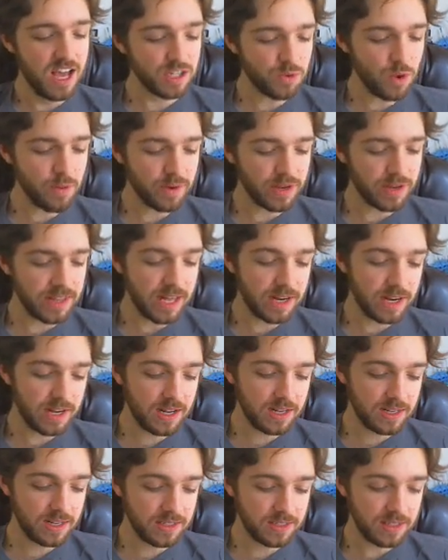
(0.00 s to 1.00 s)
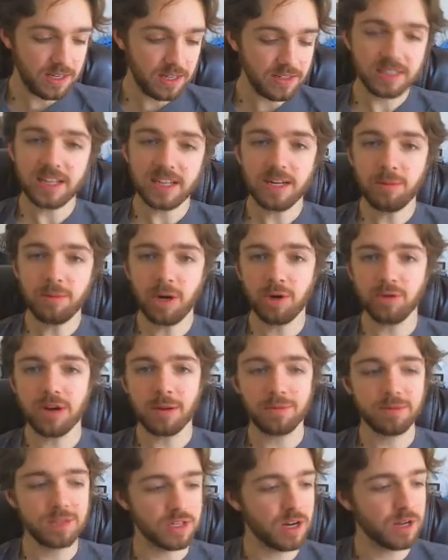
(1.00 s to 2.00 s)
So anyway, I think that about
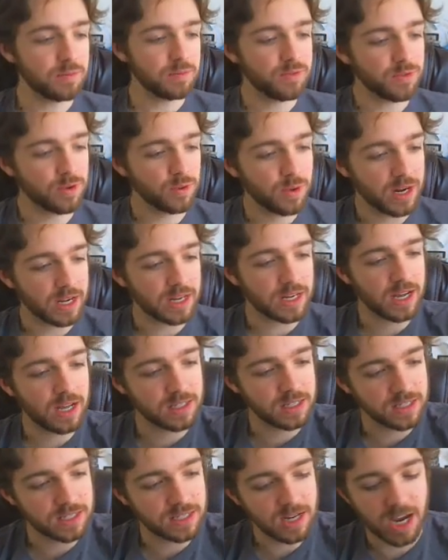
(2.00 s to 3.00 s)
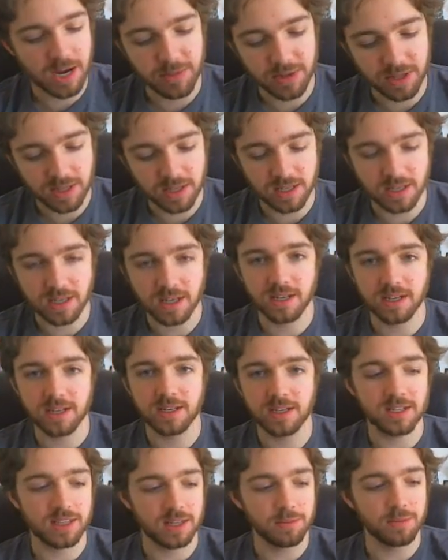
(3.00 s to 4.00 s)
wraps it up for what I got this time at
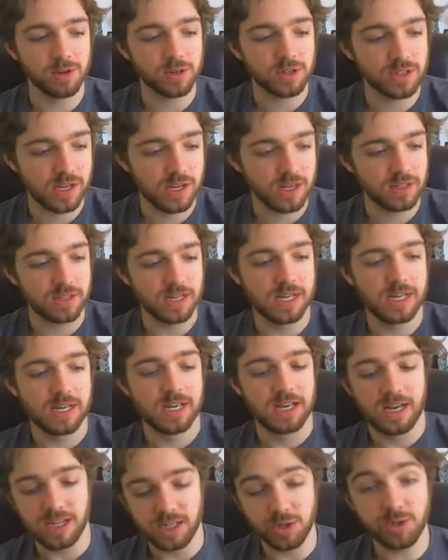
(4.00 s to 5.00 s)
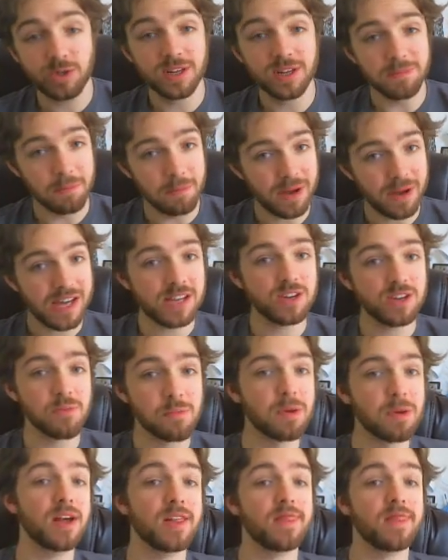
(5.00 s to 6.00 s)
the book sale. You can bet your
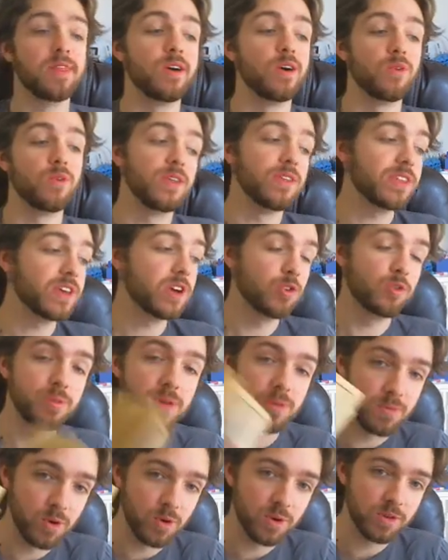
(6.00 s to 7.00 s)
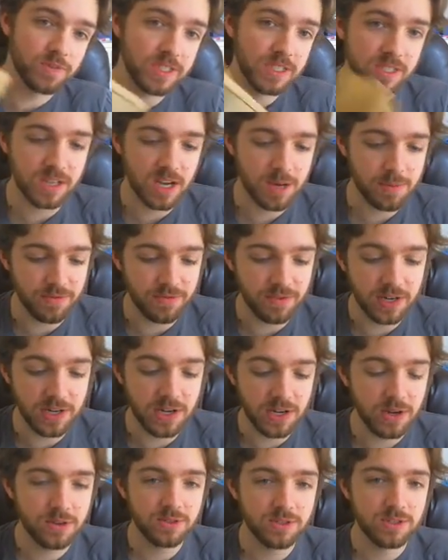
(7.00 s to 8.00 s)
butt though that there will be more of these type of
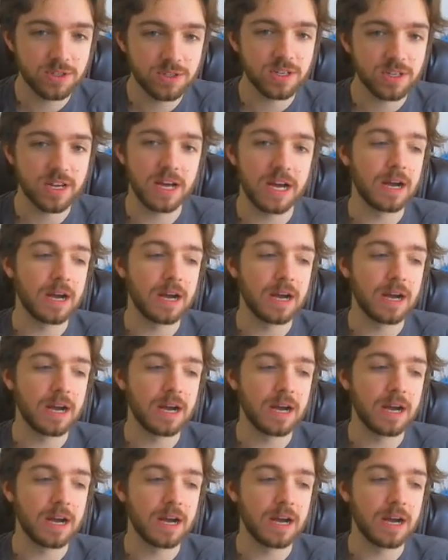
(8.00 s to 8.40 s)
videos.